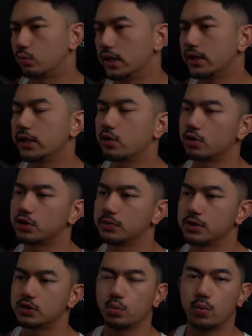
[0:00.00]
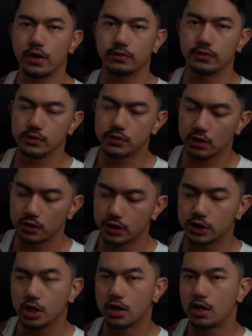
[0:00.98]
really contributes to why you feel
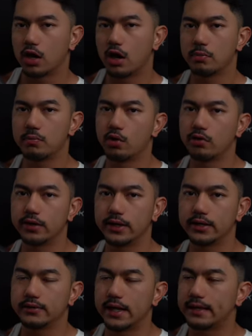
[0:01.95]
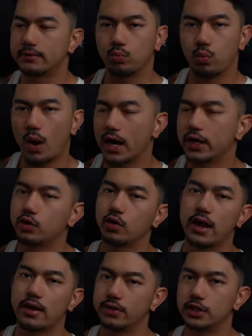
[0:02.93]
sluggish, unmotivated, and why you
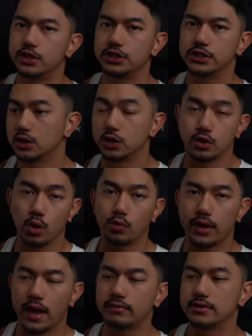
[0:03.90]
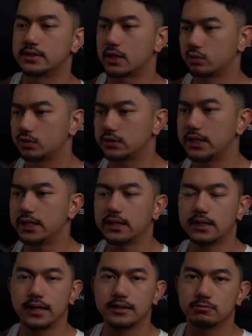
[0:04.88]
don't have energy. You don't have a set
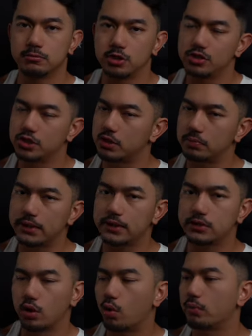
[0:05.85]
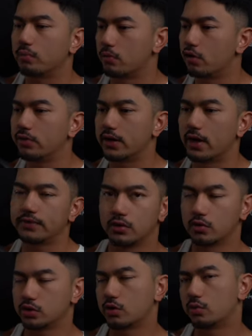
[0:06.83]
routine and you simply don't move enough.
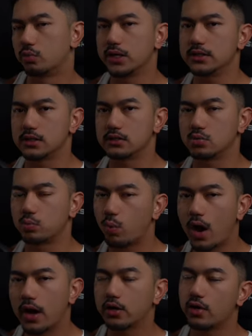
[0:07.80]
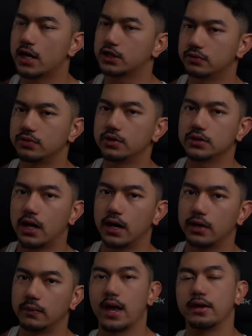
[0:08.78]
Those are the reasons why you actually feel
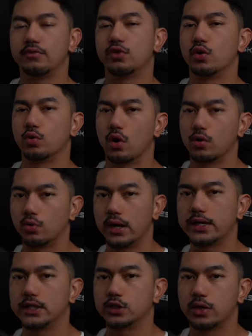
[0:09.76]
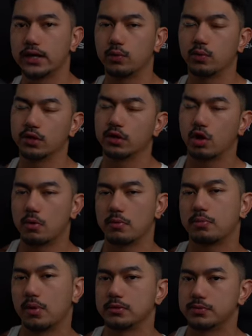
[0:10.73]
tired. And if you're already training, one of the
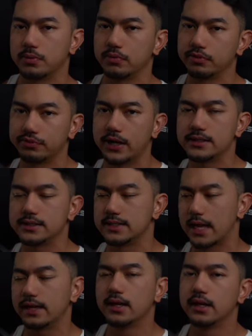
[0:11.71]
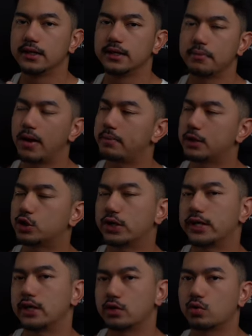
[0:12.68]
common problems people face is that they might be
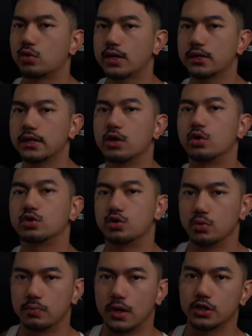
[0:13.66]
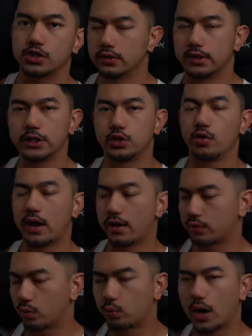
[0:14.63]
training incorrectly or too much. They don't
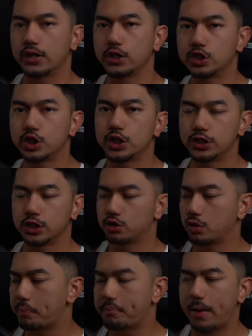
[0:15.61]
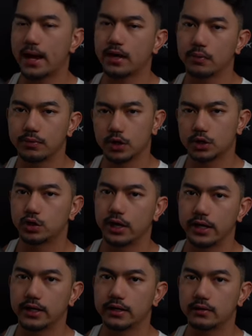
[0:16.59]
have the right nutrition to back up their
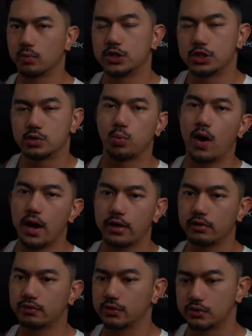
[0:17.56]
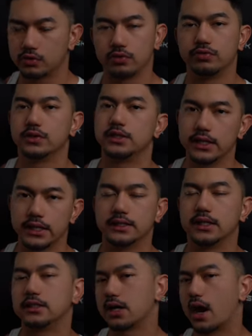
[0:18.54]
training, which is why you feel so fatigued and